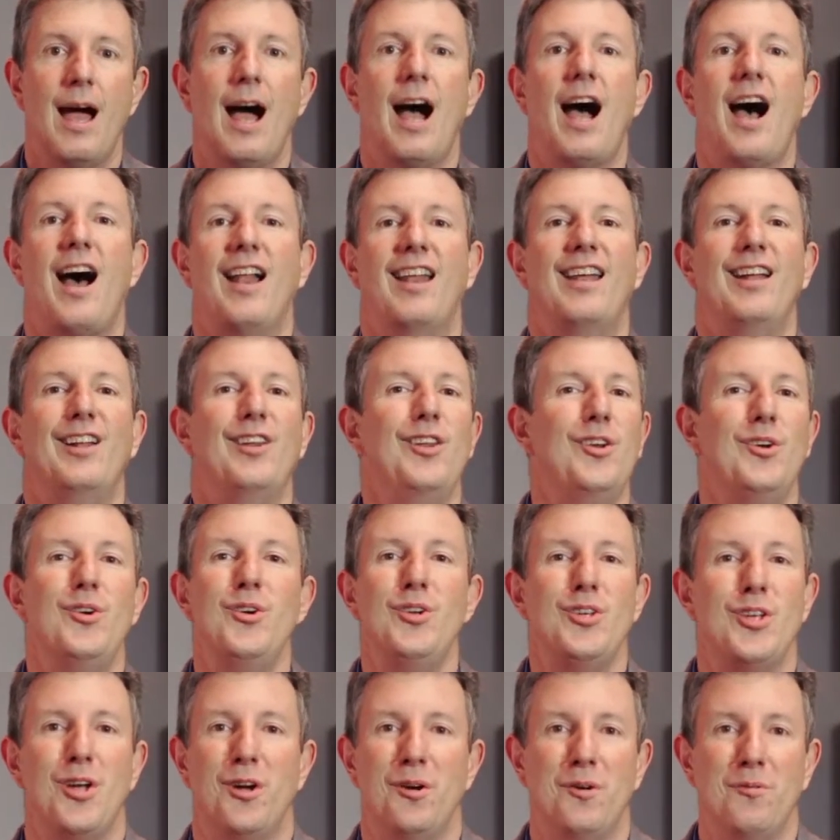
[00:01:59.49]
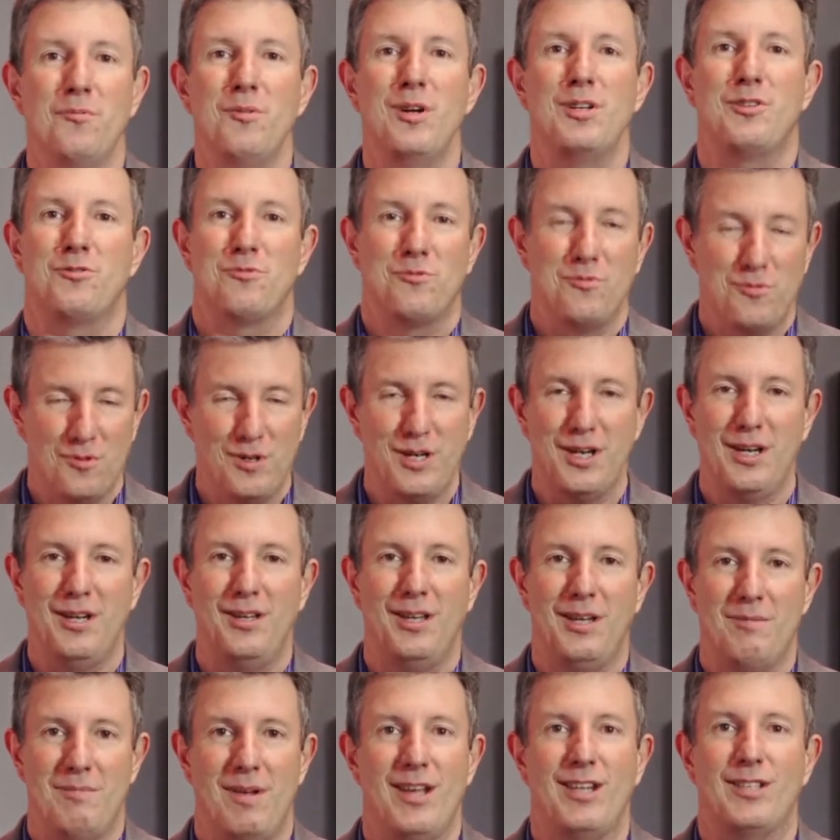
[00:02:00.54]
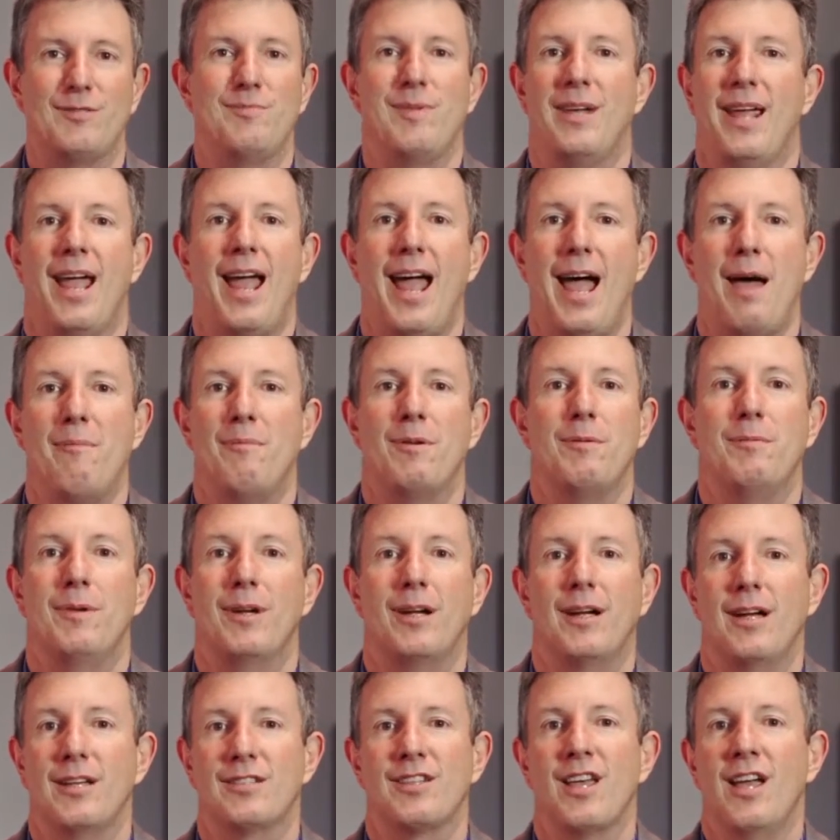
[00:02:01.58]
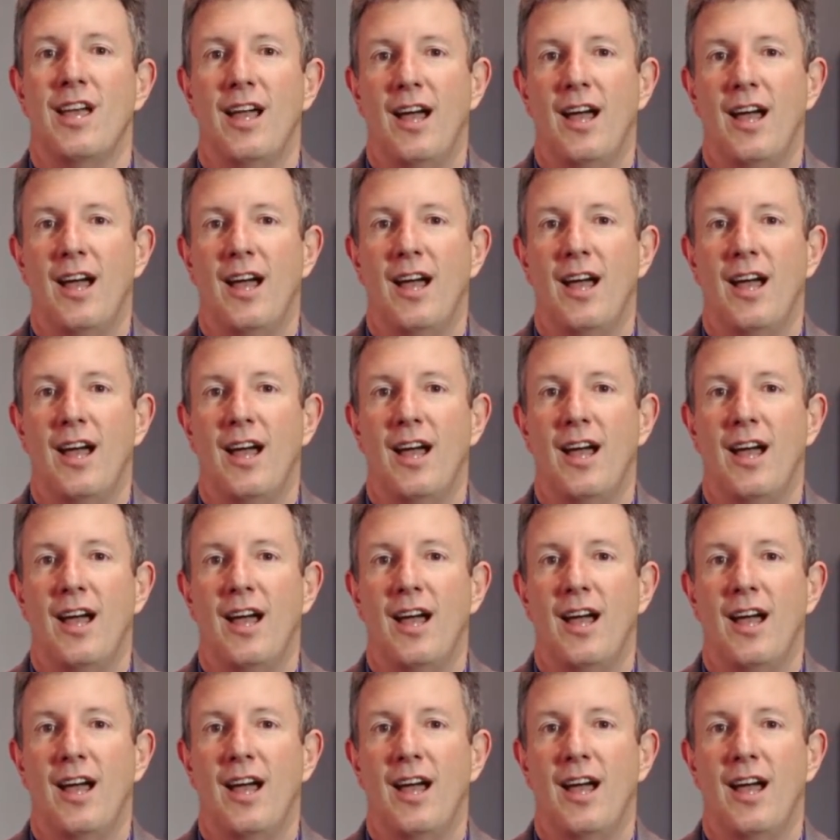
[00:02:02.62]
Hallelujah, which really makes me happy because